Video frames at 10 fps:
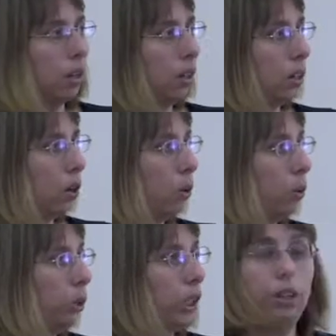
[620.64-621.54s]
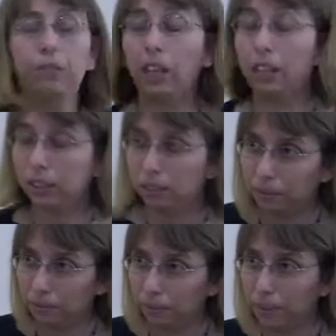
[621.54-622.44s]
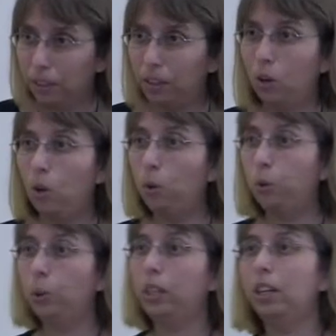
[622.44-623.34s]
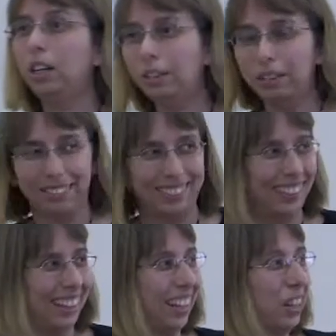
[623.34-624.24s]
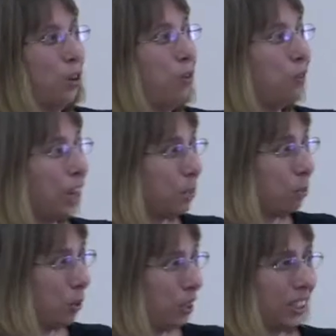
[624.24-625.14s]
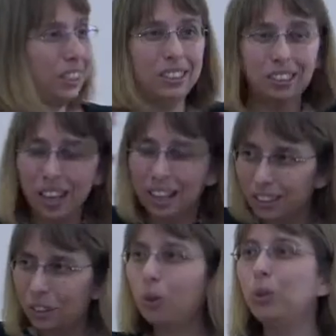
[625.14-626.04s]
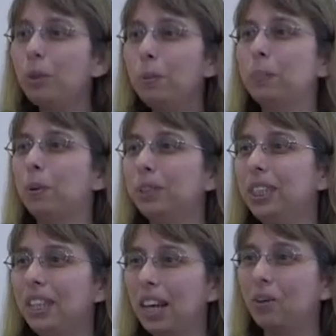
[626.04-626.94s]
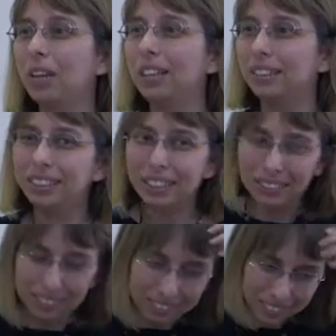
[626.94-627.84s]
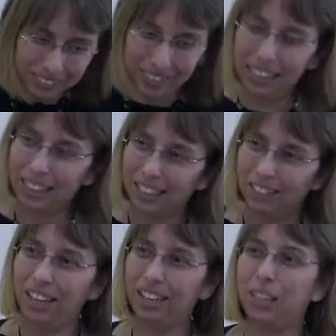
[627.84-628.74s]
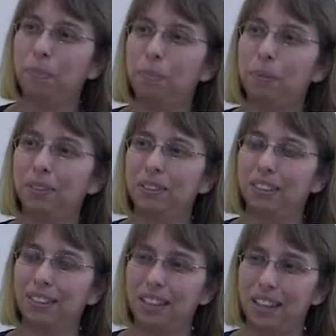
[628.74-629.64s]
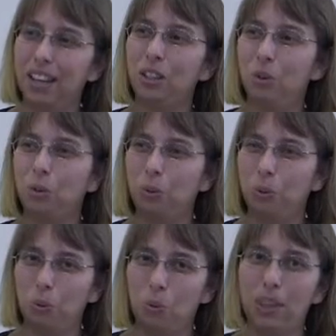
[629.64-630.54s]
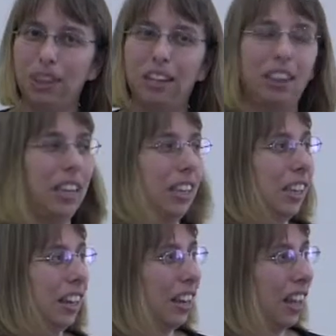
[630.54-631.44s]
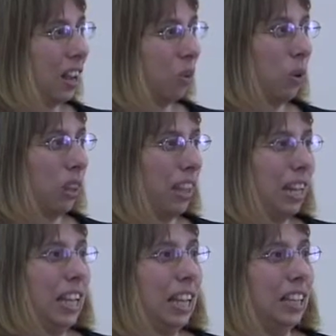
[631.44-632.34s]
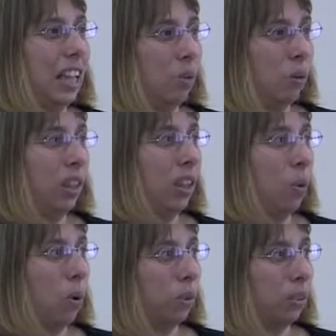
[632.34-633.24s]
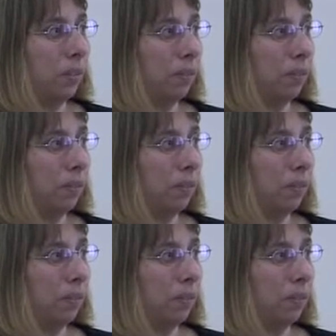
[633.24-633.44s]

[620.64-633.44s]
No surveys, no Twitter, no Facebook. Just talk to the people. Sit down and just dig really deep into what they're thinking and what they need and what they want.